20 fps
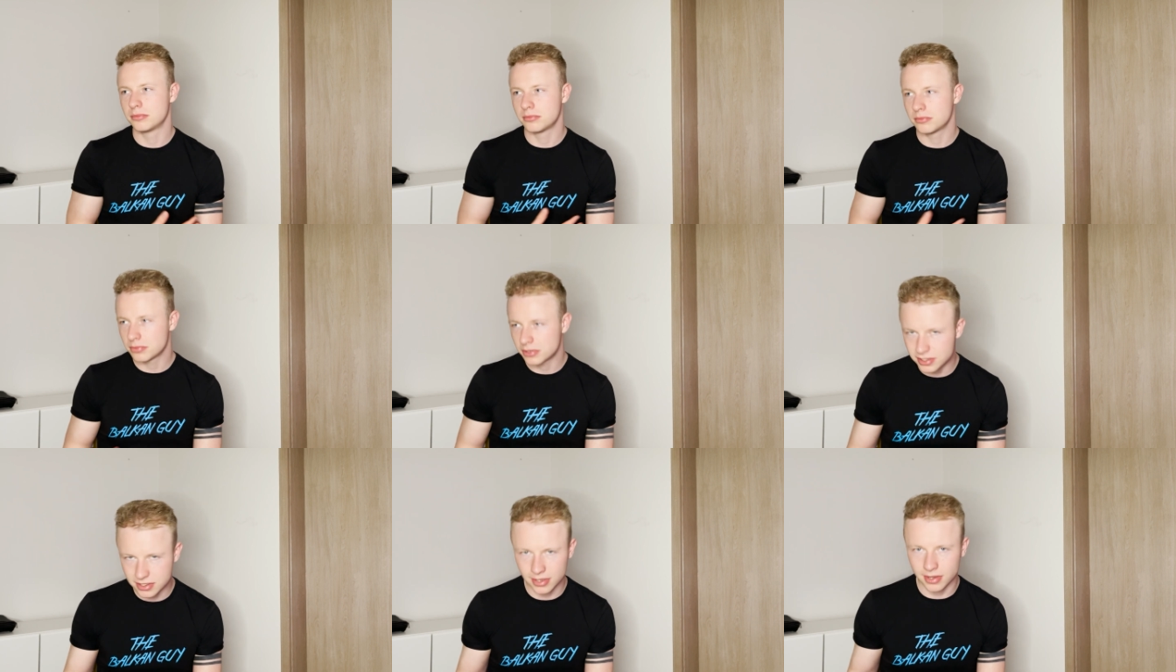
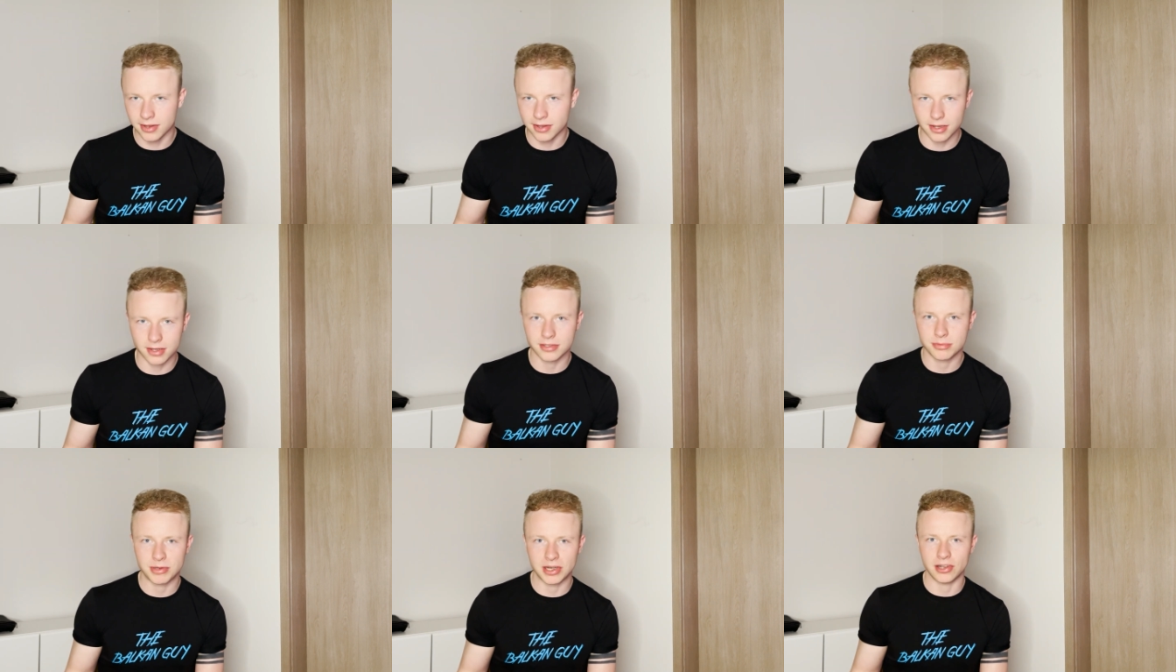singing
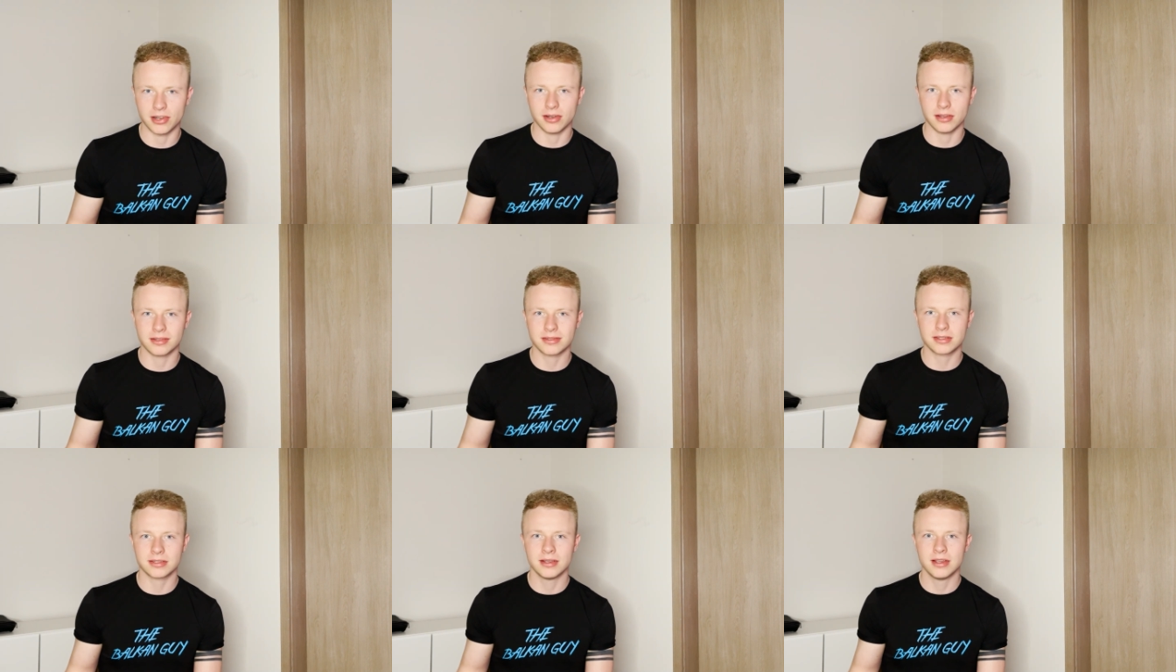
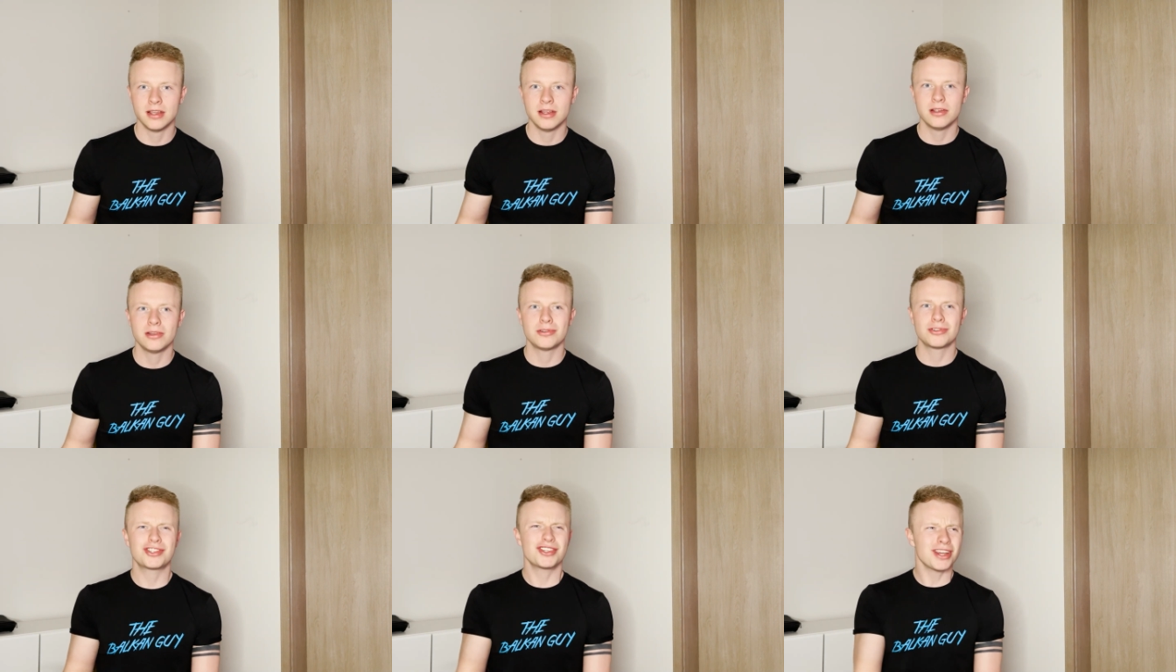experience,
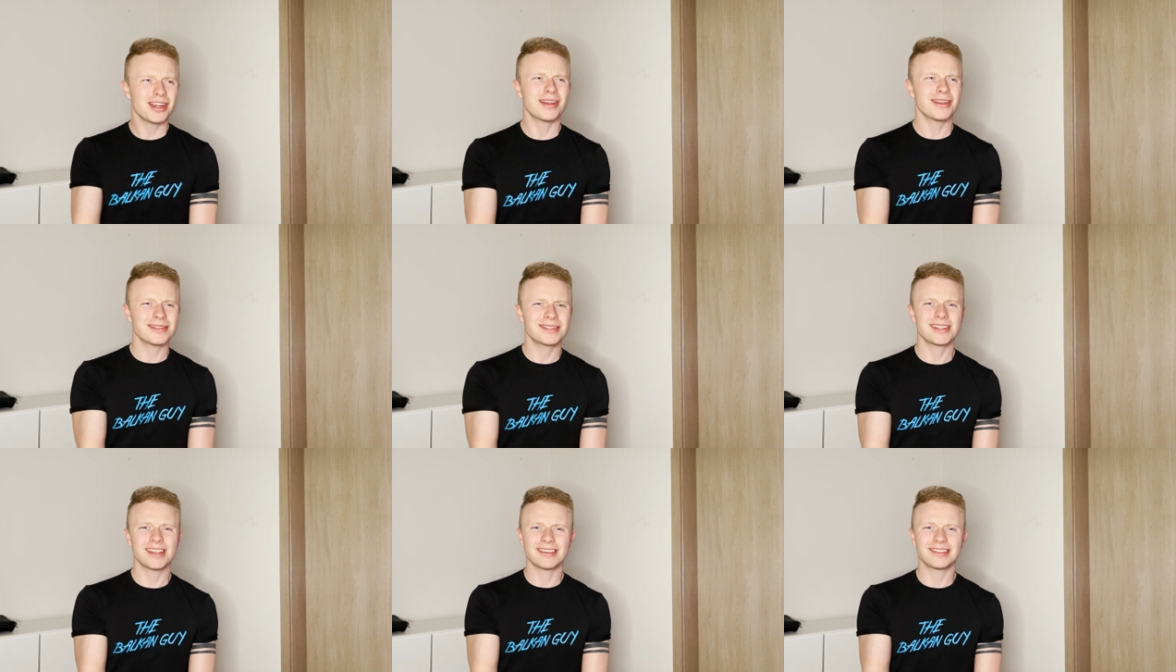she
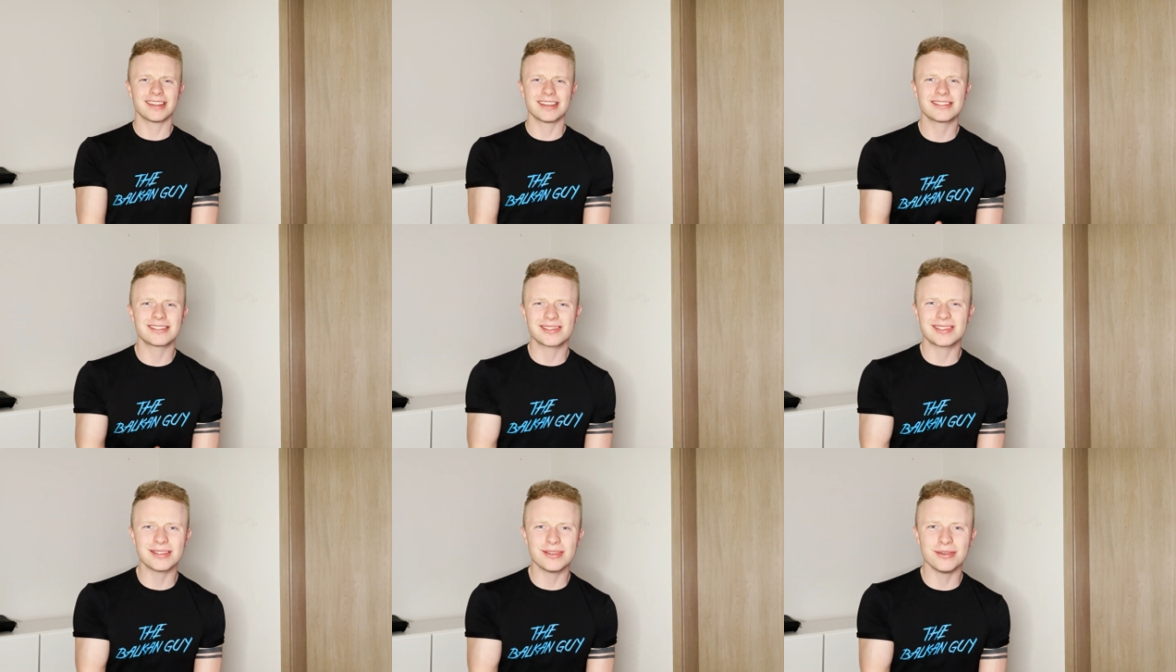can sing
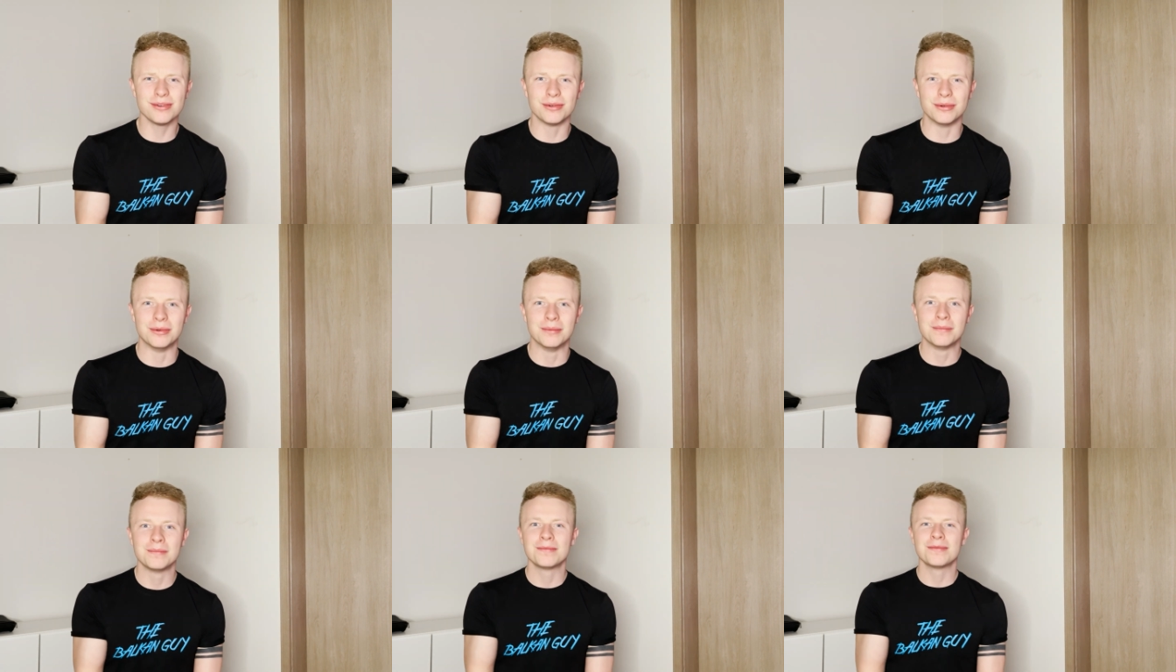this
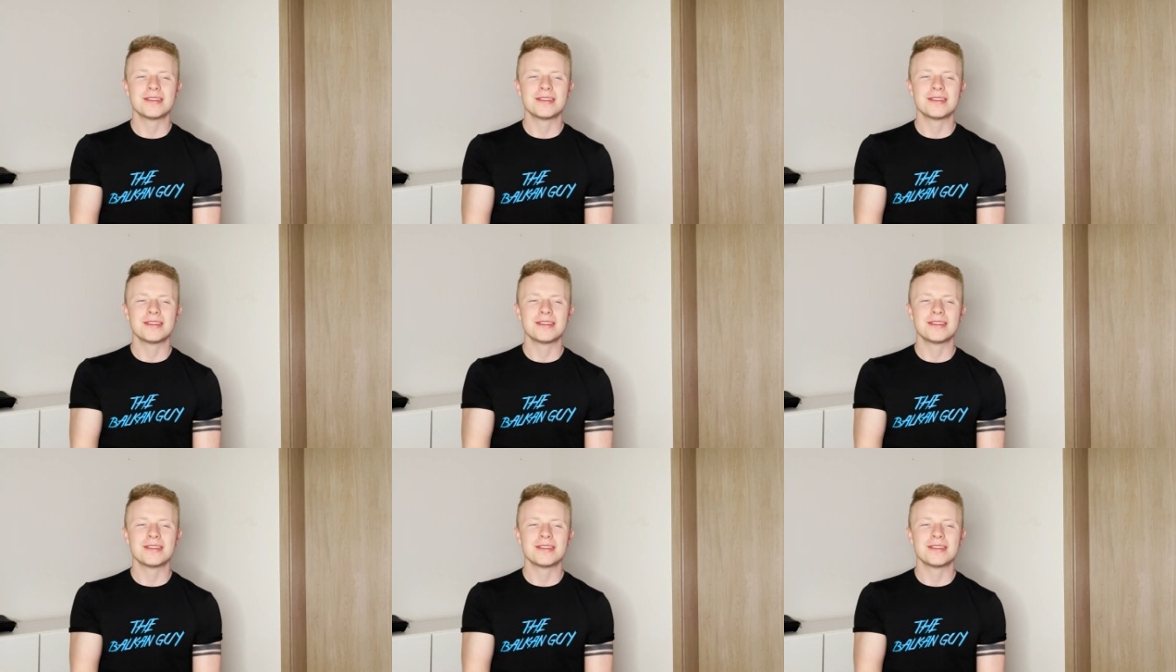too.